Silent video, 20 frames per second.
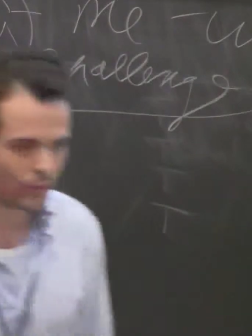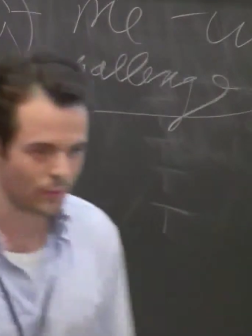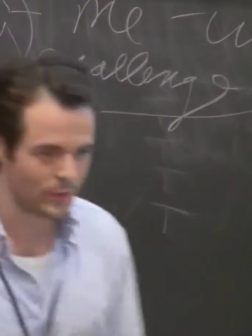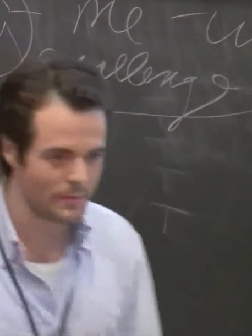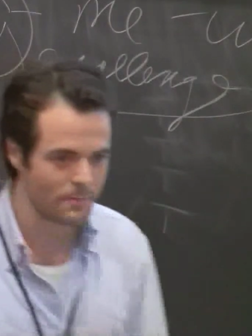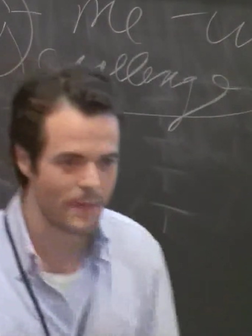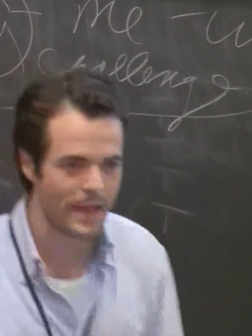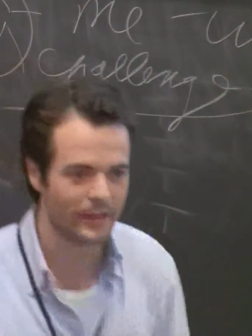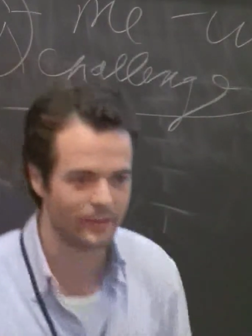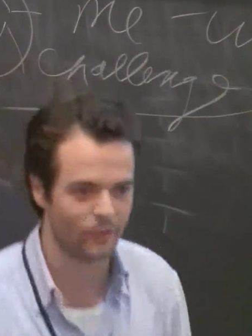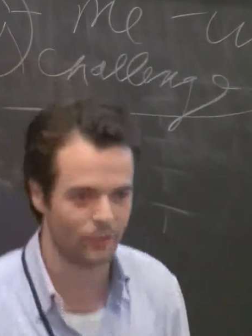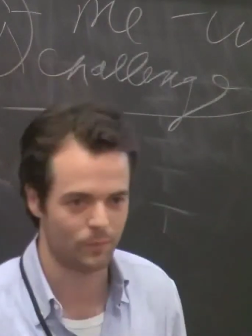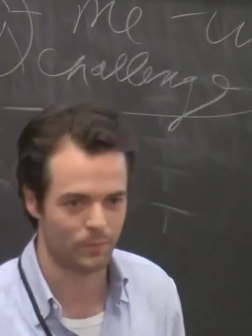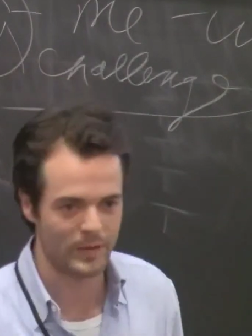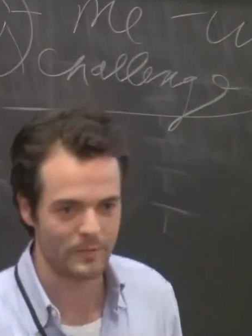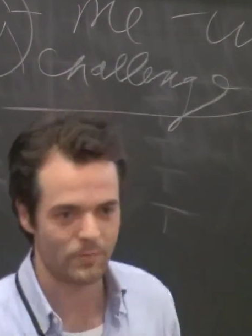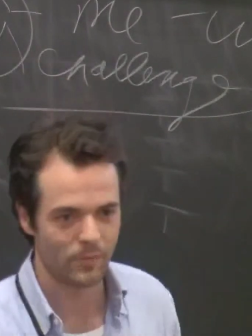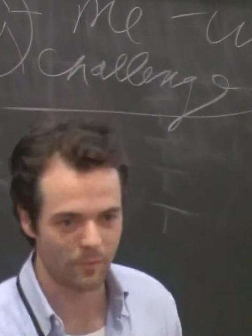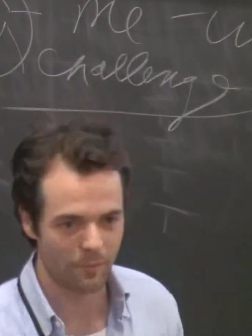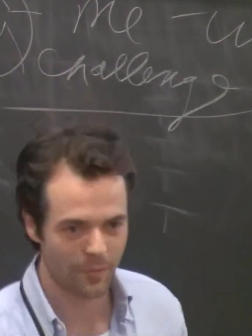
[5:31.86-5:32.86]
do we make those
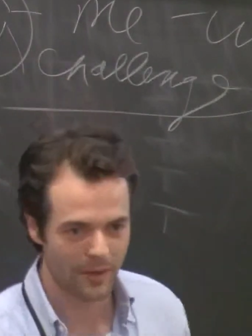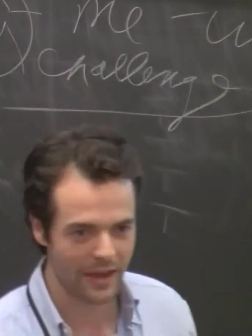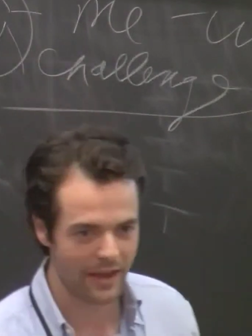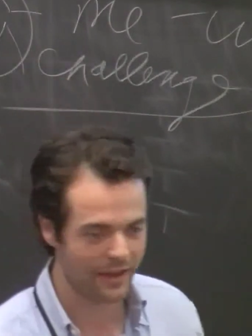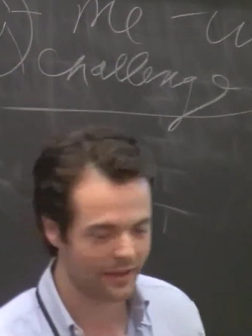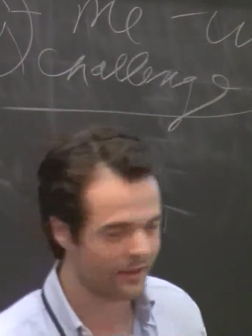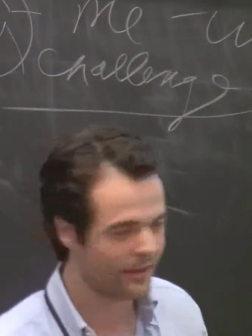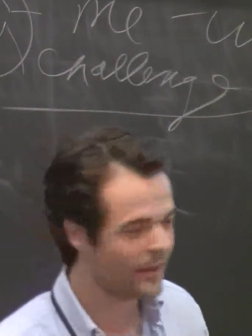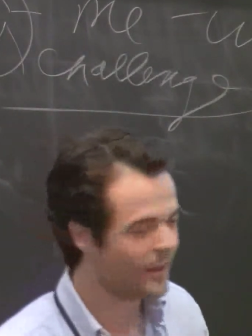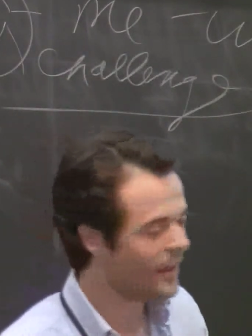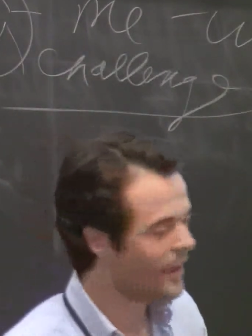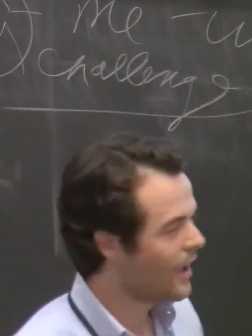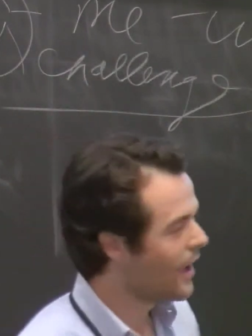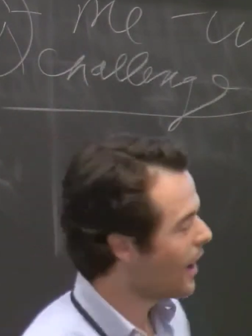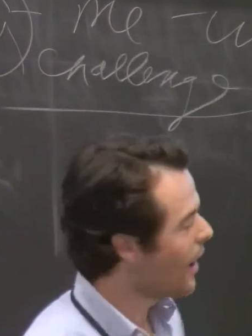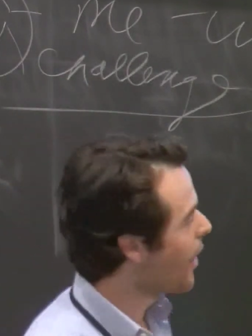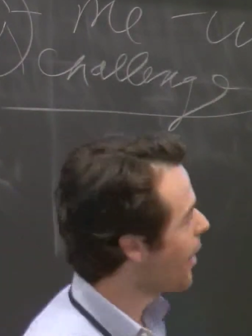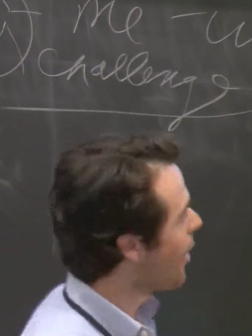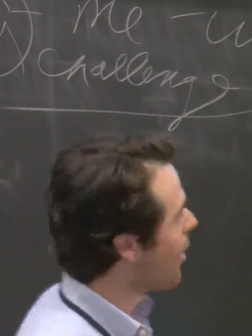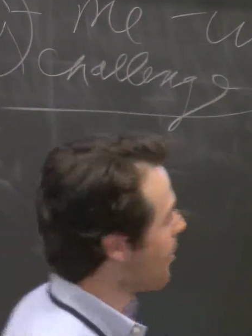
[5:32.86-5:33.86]
people big?
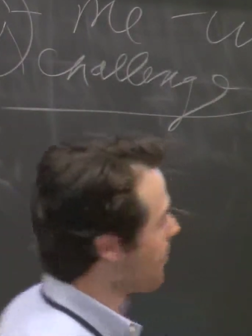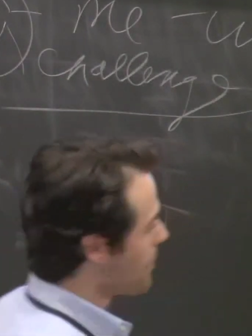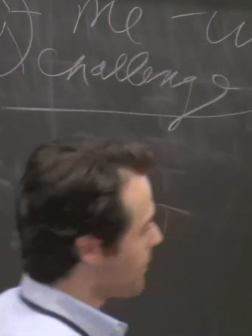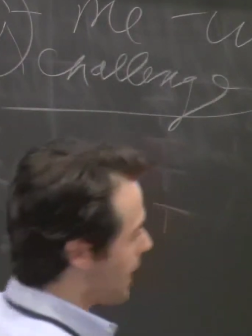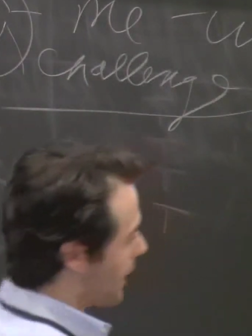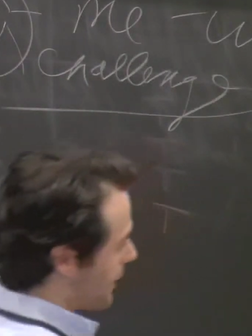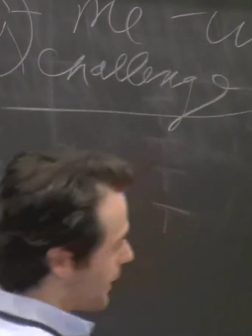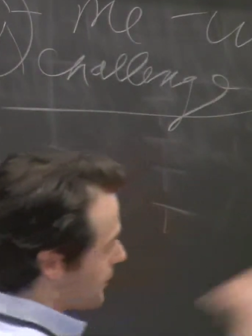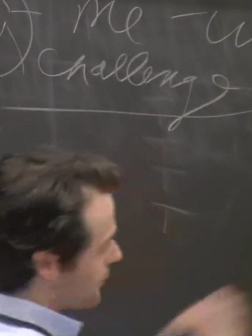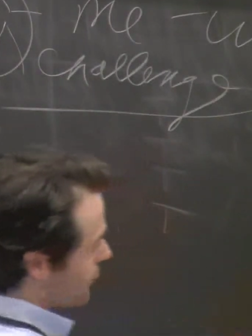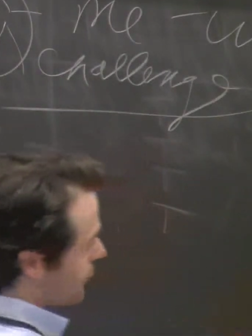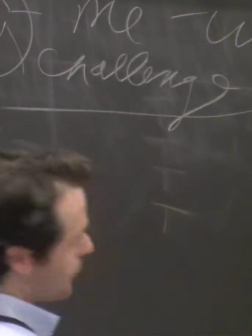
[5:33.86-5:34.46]
And I'll